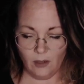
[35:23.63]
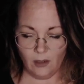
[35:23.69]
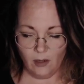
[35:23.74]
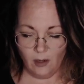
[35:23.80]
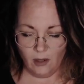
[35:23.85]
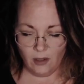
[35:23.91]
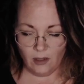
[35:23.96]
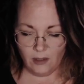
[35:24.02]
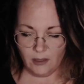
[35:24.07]

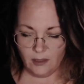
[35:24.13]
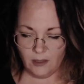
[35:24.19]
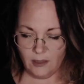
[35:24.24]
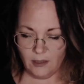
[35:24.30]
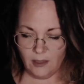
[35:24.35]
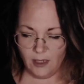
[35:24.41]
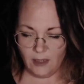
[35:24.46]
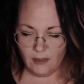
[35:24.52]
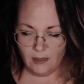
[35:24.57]
guarded
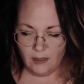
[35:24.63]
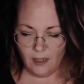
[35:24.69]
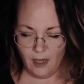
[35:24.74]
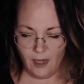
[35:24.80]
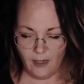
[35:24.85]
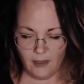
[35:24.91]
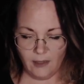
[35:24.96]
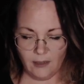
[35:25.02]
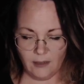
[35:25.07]
and
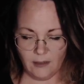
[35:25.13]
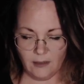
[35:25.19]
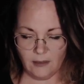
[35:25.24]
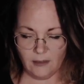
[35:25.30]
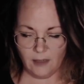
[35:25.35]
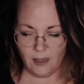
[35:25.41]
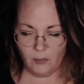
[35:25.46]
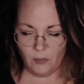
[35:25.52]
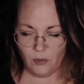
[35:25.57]
guided
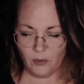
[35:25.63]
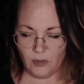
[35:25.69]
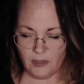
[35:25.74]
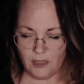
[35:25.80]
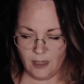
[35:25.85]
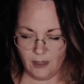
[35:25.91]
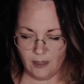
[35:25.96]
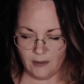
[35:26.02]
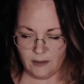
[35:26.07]
and
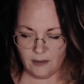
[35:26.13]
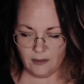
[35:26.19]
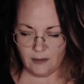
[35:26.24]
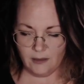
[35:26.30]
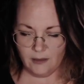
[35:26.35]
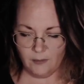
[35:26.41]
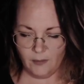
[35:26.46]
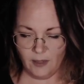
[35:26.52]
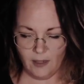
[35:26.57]
protected
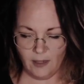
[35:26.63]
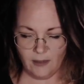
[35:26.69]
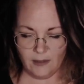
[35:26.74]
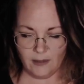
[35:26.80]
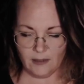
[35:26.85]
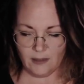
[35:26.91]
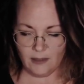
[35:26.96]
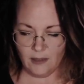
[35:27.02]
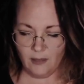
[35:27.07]
by
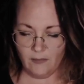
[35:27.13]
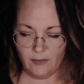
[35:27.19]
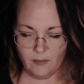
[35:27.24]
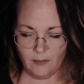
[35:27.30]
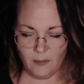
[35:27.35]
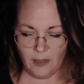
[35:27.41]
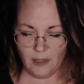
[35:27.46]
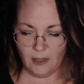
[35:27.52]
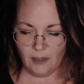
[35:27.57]
this loving
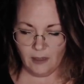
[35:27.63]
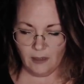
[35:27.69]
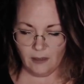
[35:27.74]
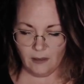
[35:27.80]
being.